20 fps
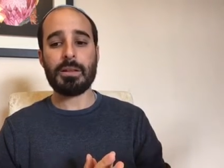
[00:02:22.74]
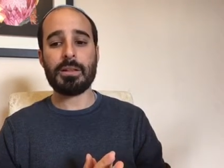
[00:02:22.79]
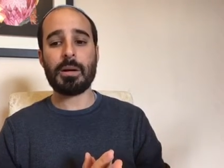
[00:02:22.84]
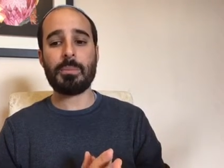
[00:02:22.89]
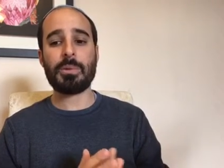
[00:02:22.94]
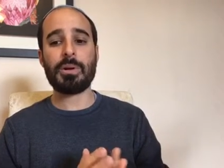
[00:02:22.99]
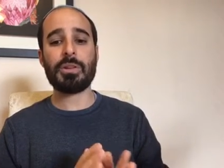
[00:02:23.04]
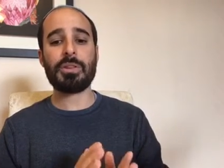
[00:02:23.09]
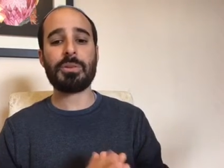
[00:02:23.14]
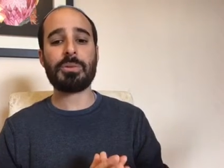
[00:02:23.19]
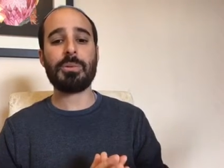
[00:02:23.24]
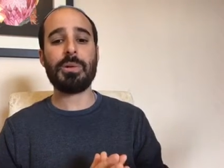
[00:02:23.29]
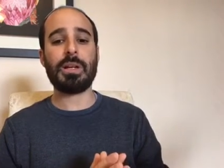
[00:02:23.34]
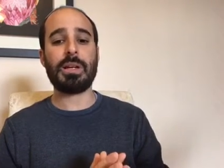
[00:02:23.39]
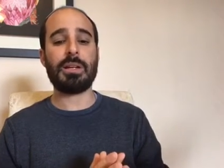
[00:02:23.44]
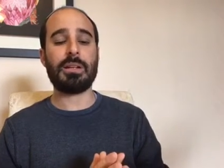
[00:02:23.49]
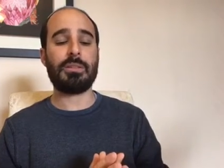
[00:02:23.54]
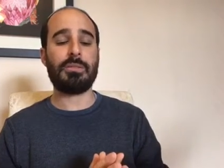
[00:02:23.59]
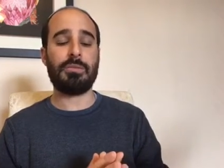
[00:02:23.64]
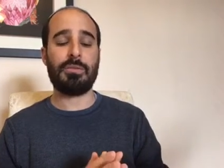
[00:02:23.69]
Number
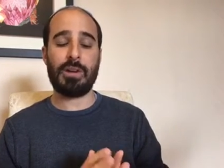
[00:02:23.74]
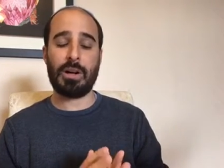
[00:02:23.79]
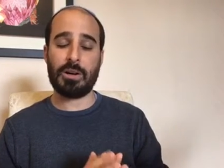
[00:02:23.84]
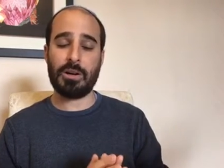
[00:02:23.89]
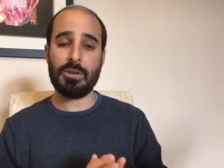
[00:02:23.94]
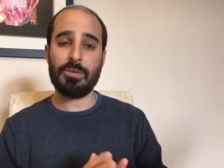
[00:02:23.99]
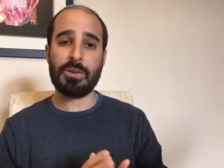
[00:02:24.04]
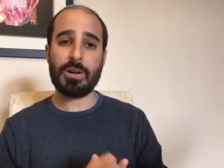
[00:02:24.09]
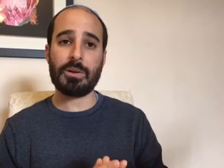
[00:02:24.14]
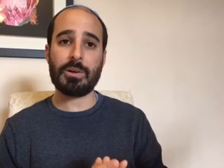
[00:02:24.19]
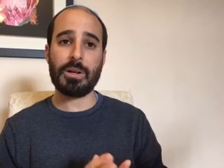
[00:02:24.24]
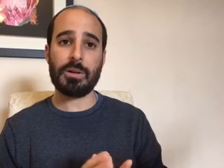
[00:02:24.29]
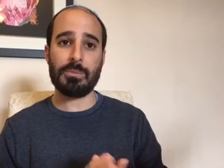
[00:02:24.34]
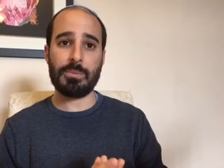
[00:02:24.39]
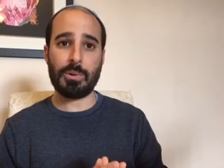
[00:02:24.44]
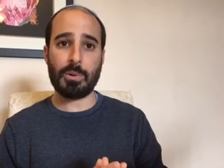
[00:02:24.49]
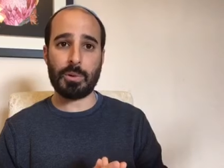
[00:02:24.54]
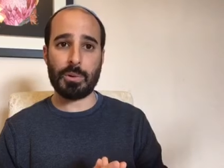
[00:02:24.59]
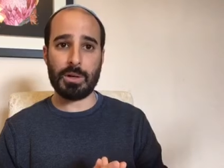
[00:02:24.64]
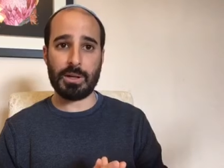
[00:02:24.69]
3, very
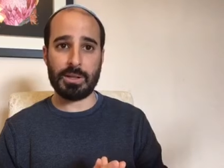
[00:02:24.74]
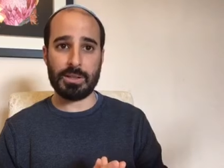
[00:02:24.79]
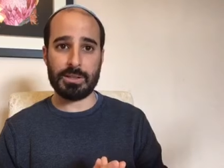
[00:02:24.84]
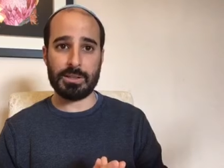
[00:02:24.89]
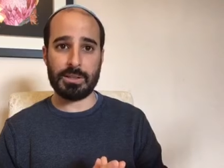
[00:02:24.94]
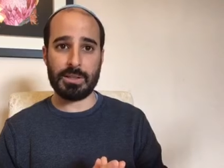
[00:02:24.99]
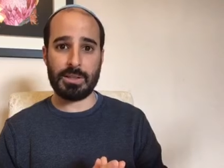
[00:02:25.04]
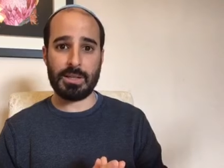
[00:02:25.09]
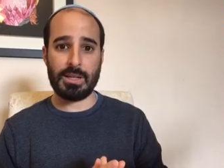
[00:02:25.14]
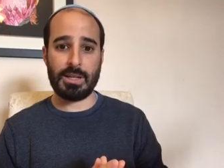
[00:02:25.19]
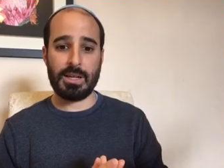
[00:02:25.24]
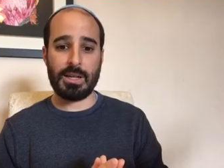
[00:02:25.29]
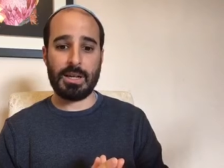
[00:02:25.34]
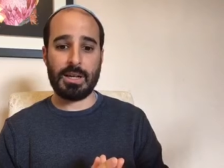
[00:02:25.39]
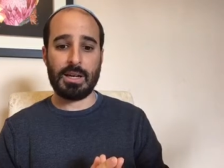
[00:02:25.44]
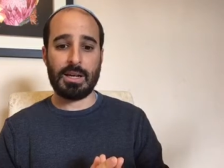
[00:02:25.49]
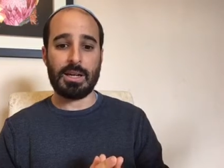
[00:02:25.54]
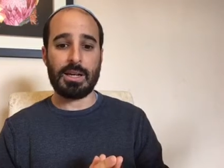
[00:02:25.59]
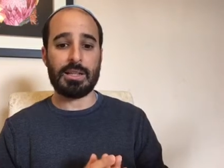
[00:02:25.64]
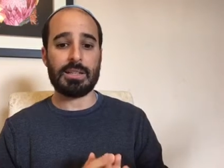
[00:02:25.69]
important,
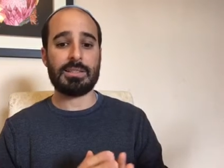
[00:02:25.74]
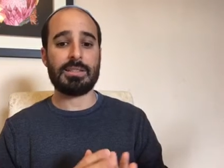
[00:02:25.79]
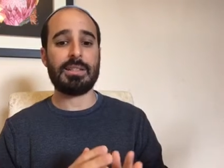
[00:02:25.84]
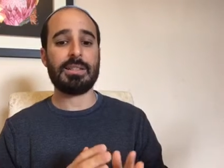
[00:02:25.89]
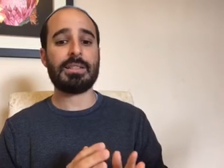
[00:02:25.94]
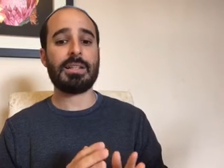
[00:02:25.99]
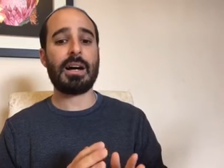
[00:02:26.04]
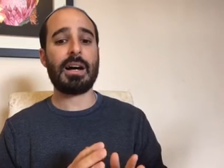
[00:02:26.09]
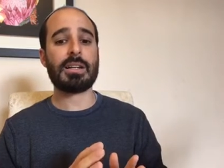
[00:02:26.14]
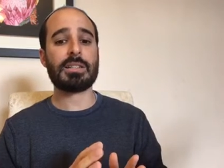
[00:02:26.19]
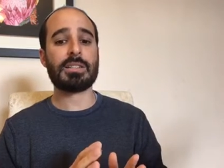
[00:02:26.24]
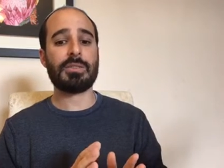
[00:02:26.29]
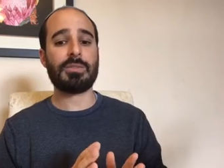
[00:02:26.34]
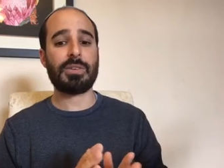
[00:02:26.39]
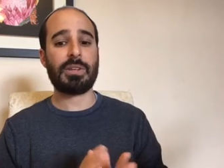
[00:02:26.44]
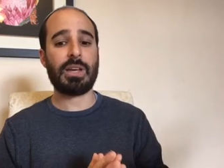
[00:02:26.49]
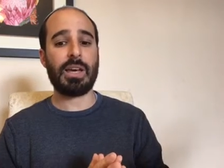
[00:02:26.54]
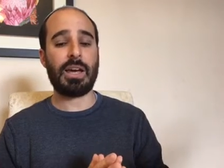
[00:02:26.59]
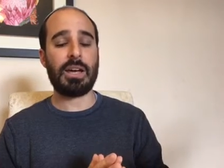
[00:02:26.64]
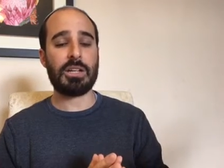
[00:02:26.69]
is
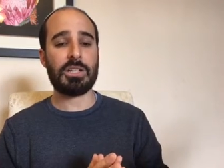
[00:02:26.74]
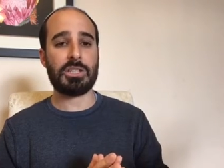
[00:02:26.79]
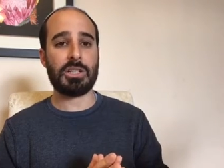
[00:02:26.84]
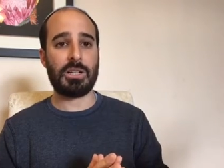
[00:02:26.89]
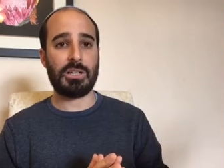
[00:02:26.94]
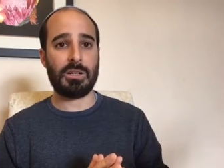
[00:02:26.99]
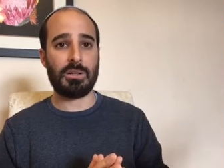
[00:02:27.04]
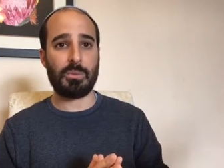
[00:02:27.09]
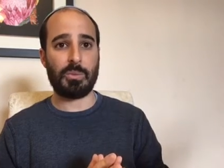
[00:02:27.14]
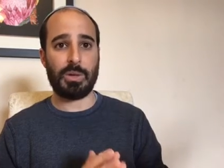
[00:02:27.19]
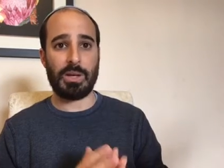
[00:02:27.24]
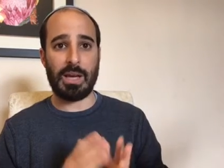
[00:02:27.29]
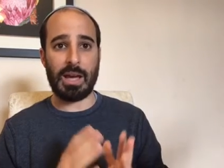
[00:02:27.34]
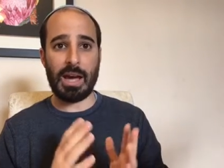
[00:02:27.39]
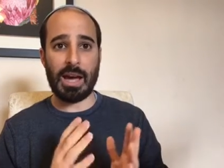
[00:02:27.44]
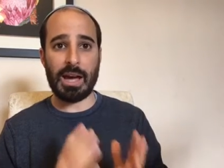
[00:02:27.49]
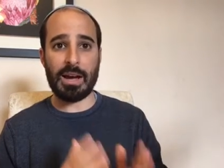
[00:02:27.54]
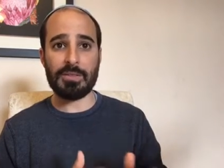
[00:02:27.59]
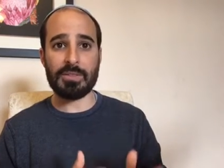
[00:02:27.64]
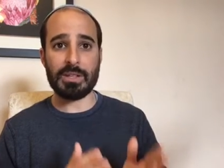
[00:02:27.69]
detoxification. We
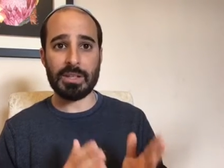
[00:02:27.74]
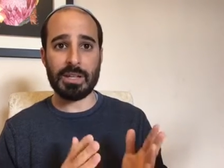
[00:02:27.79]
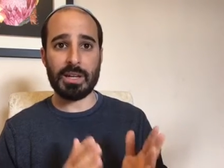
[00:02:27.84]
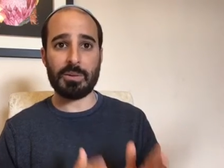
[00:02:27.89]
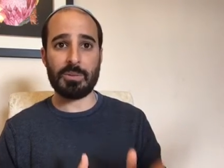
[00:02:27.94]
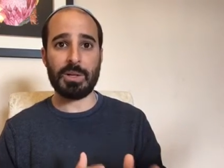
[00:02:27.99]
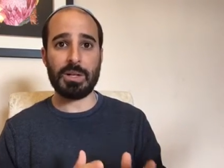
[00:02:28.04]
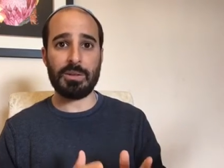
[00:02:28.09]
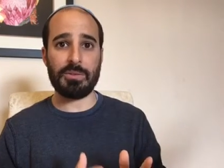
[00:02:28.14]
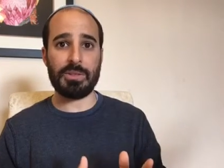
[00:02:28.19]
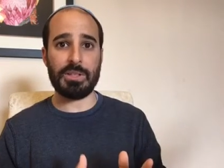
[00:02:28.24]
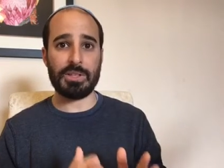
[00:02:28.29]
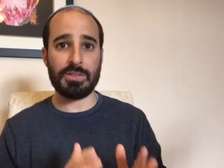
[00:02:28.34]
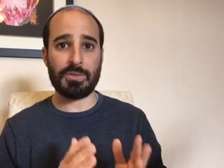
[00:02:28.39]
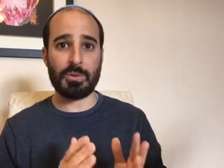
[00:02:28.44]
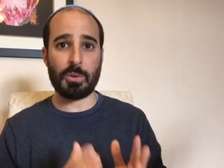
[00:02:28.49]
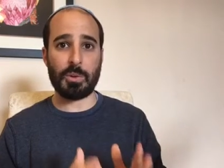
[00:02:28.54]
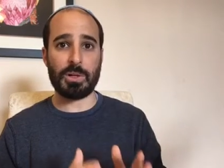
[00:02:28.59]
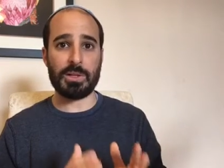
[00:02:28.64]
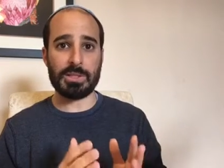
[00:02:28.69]
have to get rid of these
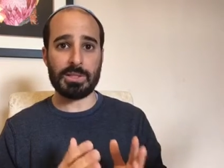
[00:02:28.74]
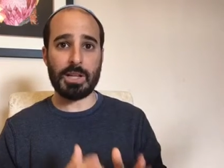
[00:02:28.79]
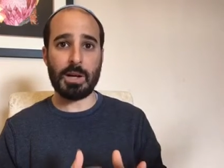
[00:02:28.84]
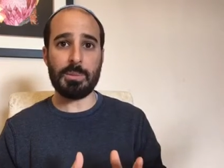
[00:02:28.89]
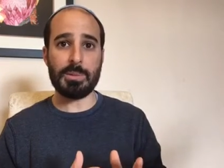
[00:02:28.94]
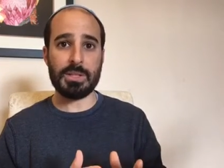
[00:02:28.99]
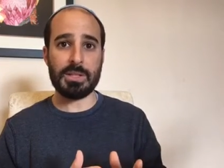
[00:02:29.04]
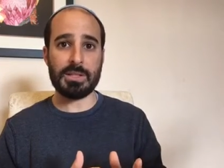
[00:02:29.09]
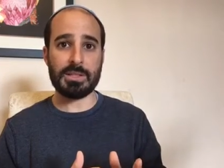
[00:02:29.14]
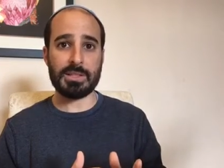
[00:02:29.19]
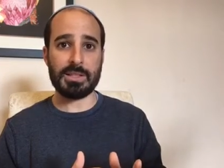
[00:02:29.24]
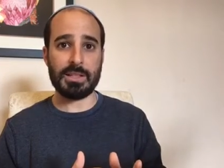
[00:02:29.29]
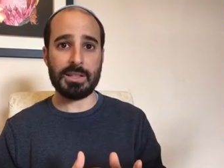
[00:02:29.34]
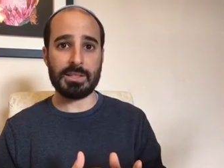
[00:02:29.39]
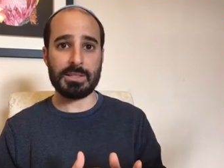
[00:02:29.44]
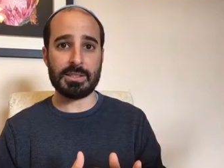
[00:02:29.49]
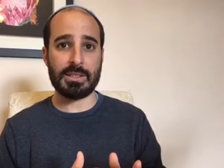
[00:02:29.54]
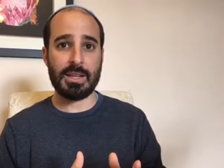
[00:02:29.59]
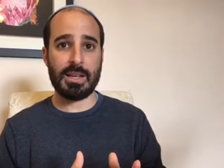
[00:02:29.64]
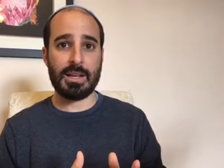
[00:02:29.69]
foreign
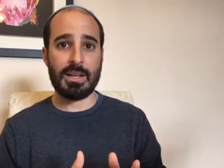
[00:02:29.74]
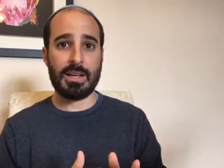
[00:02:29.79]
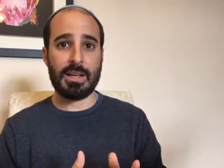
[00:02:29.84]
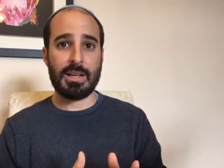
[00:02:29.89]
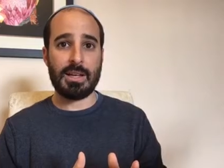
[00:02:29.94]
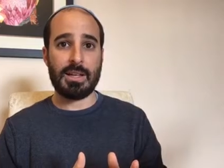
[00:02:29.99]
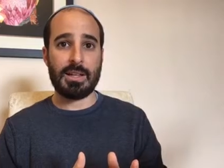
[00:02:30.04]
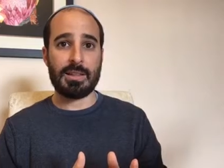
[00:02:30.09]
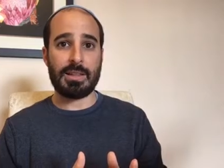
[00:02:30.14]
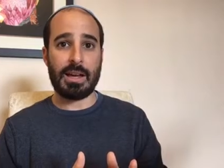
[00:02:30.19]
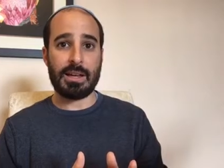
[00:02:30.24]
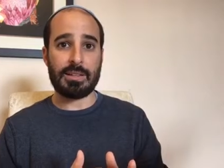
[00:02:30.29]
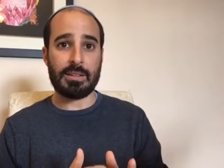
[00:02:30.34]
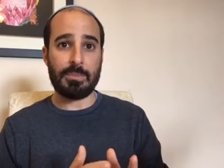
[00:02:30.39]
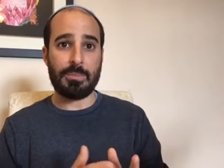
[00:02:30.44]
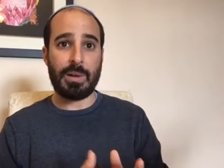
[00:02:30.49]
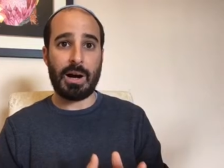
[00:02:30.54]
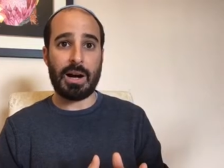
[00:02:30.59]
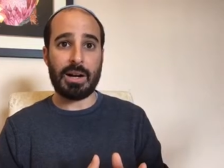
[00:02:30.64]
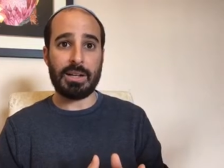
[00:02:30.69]
substances that
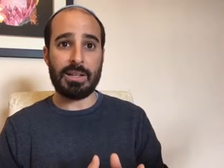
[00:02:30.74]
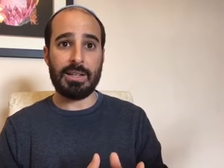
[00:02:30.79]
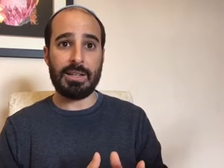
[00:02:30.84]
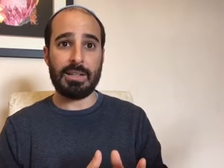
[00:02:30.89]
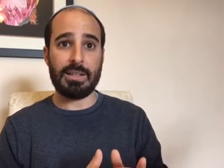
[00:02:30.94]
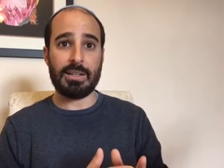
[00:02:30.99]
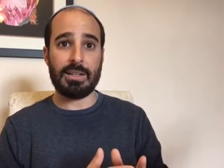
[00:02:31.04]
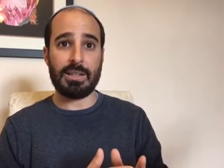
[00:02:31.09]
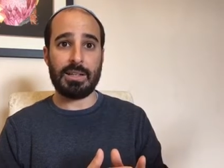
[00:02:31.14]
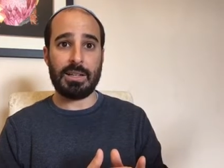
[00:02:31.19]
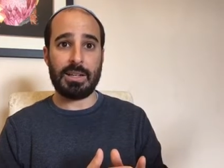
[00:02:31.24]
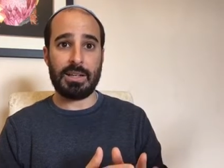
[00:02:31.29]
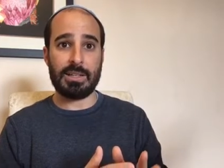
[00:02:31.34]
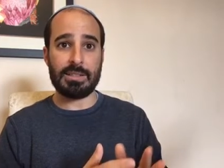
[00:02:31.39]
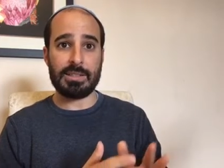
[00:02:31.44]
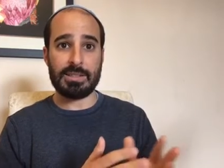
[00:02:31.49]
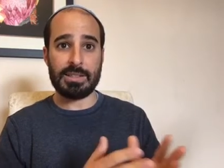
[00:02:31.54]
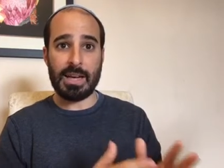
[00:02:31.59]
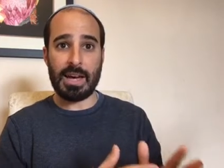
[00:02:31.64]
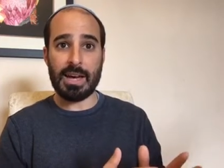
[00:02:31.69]
the body
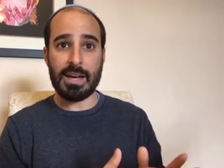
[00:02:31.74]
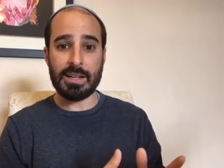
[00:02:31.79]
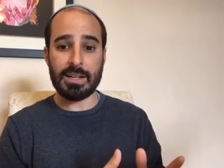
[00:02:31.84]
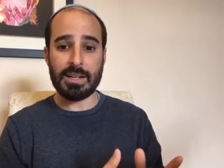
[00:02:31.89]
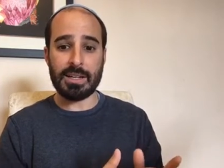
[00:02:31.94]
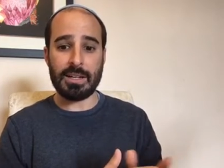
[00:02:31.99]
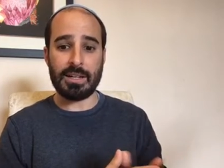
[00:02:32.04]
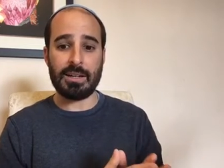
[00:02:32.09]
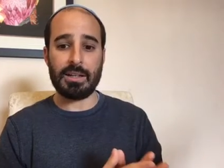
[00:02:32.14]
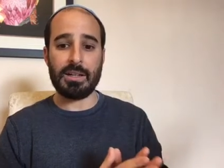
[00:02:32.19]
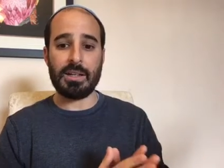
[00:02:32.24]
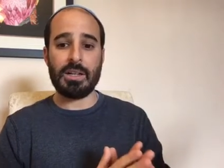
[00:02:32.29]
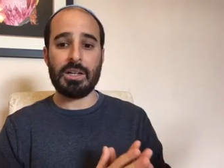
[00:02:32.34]
is attacking.